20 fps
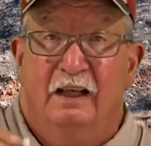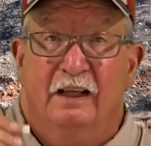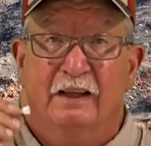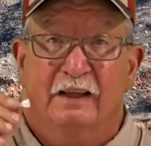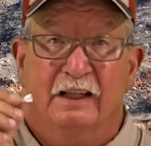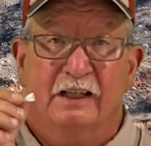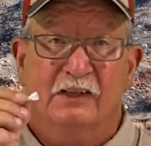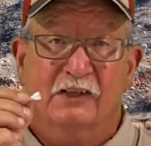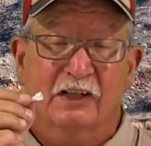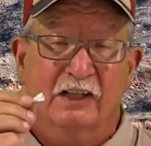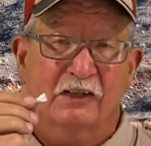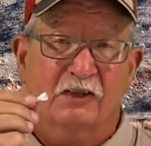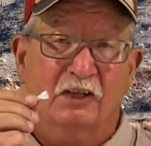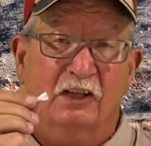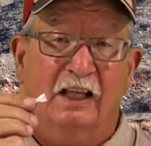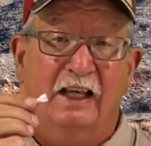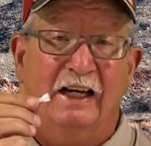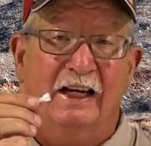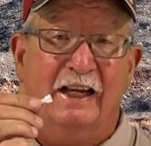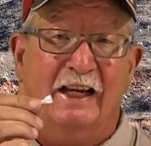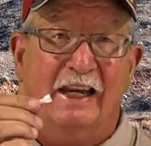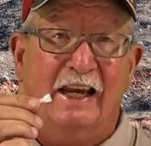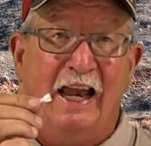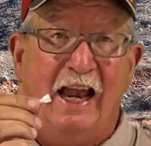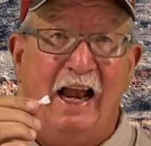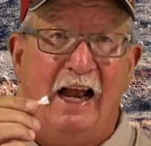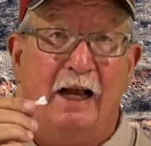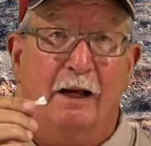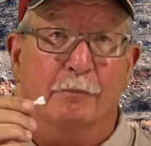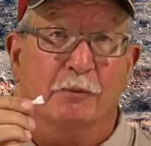These insulated
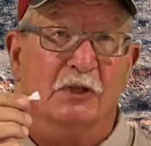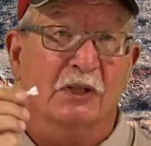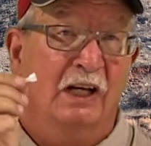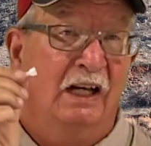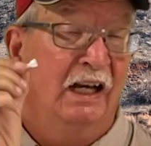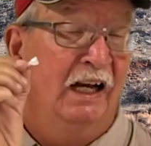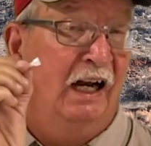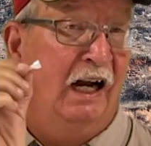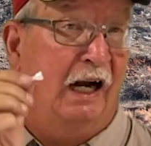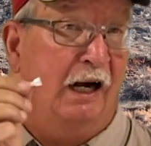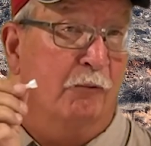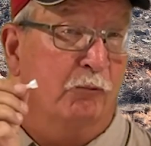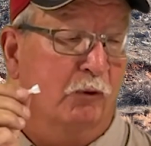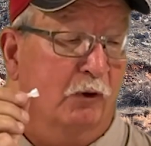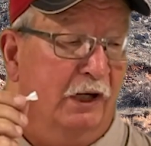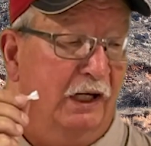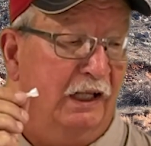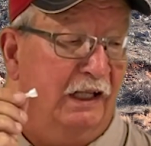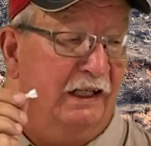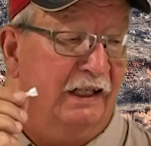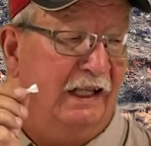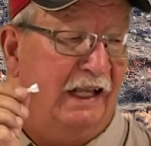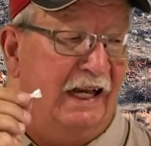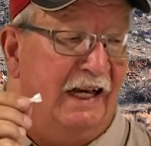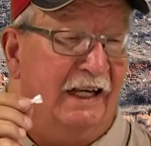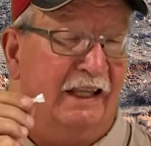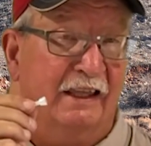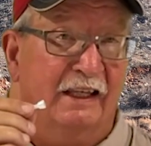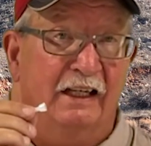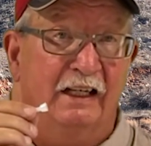caps, I really
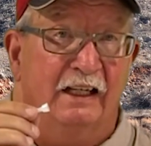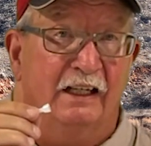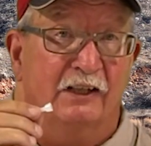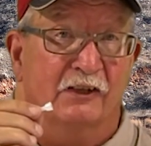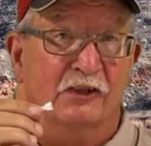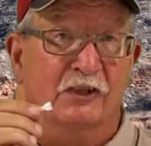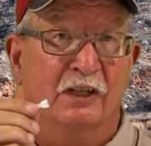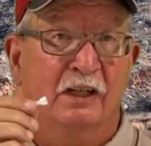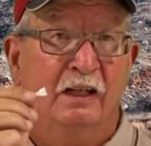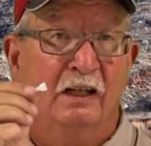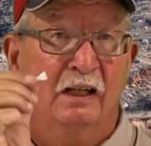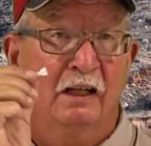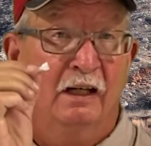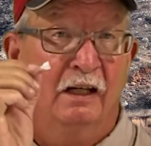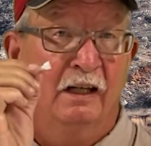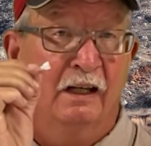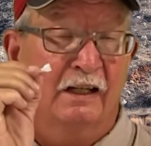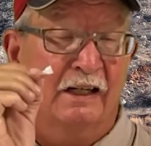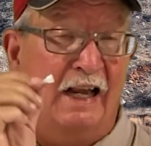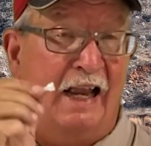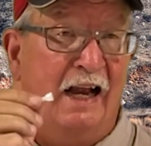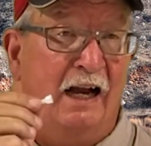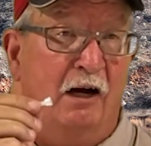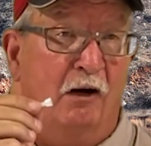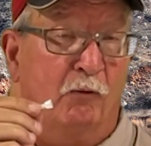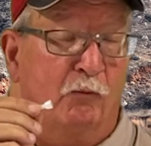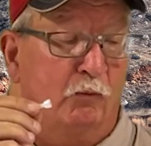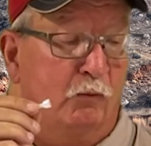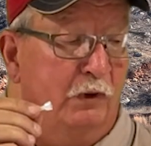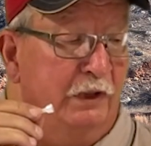like these.
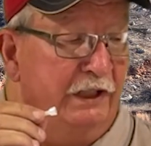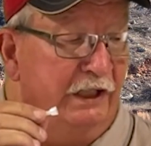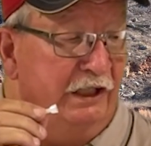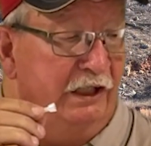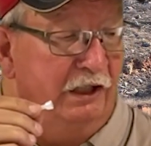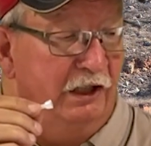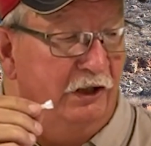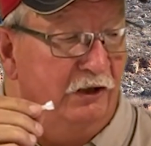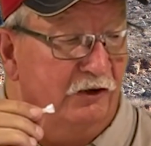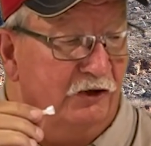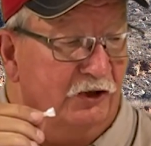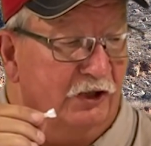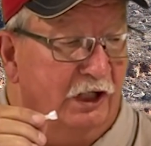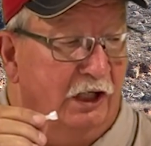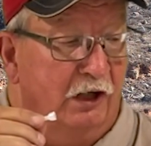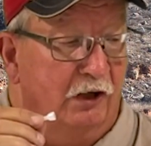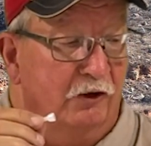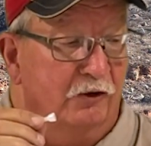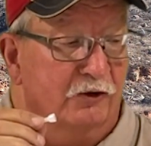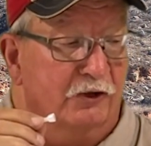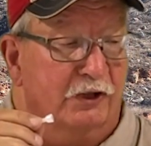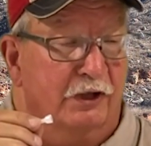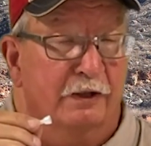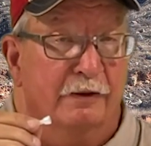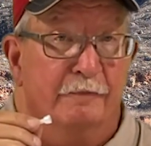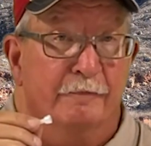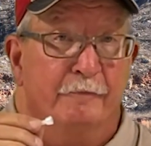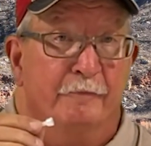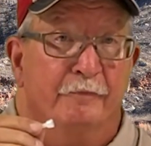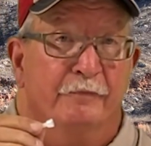Now, when you use those,
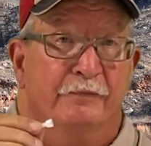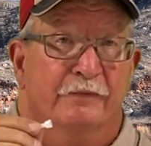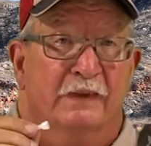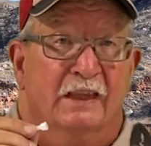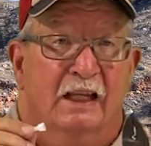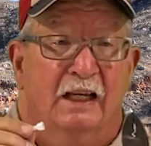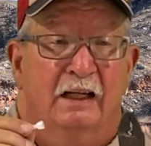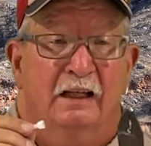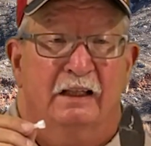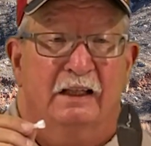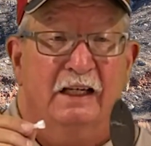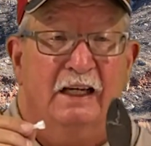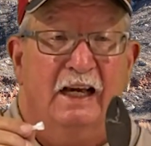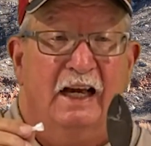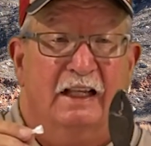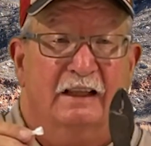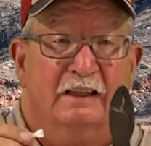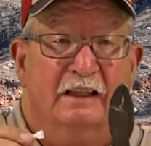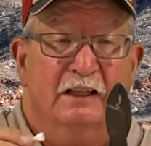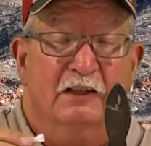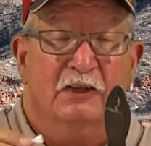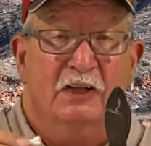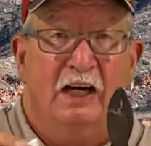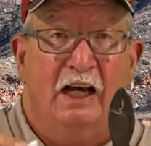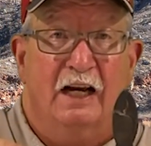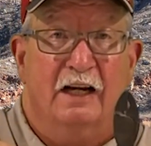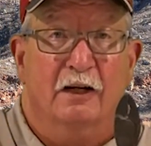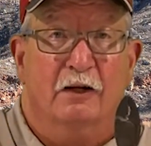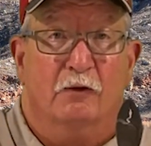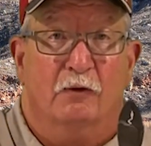you got this
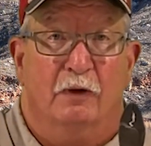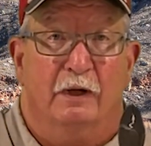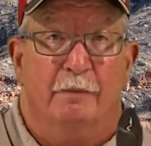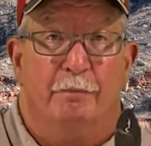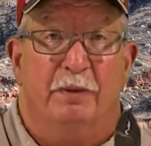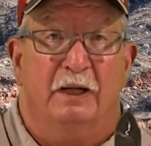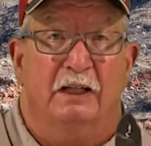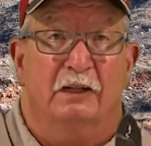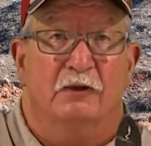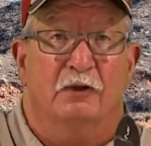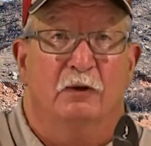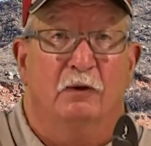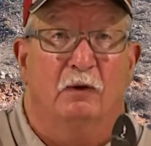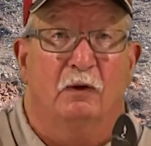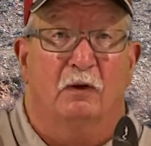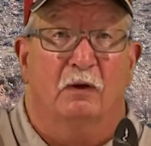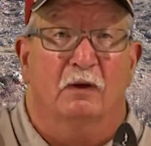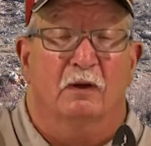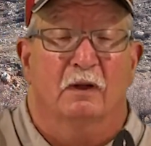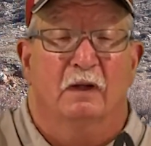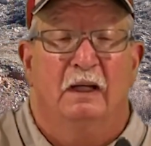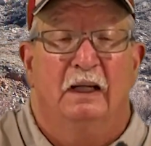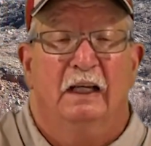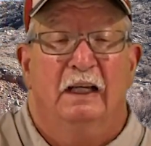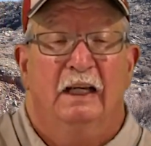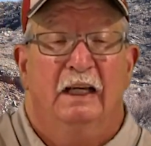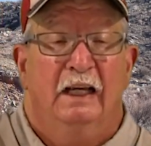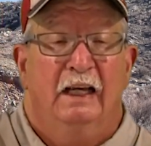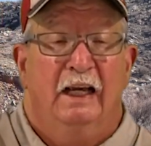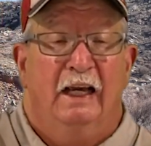kind of crimping tool,
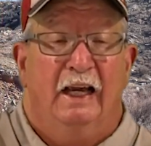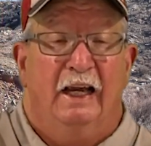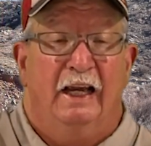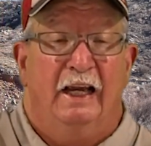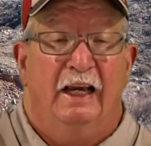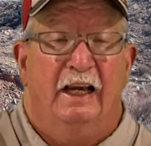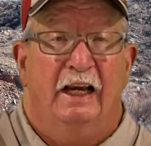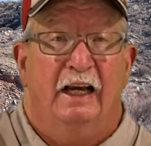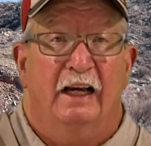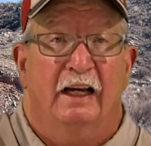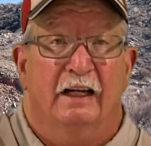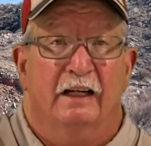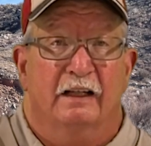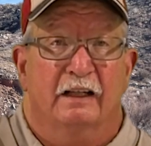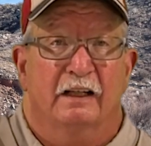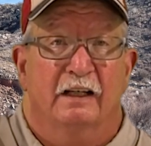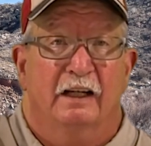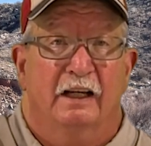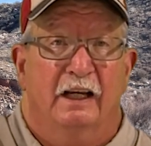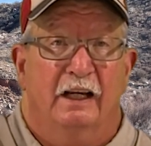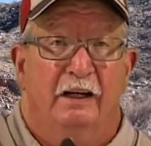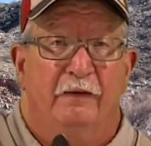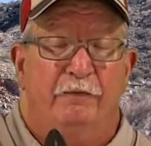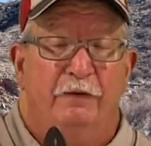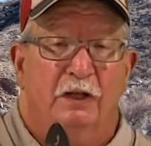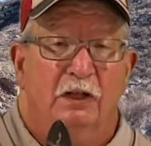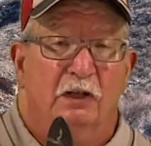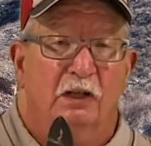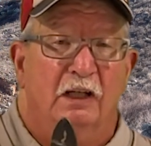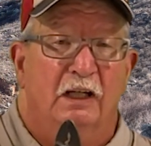and if
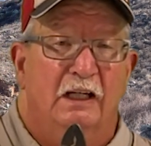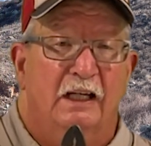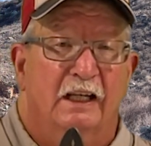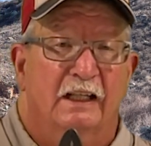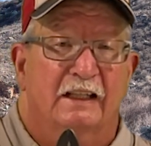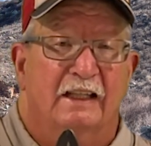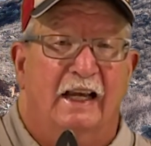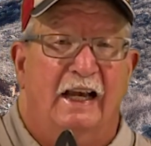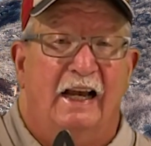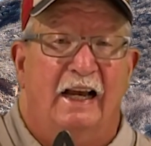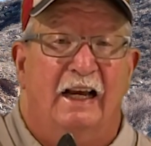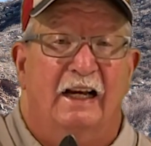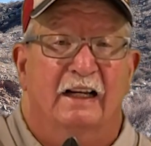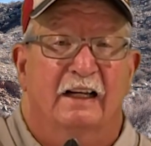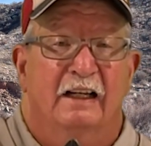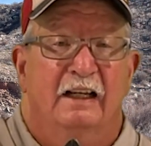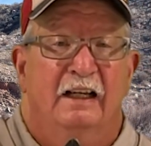you look at that,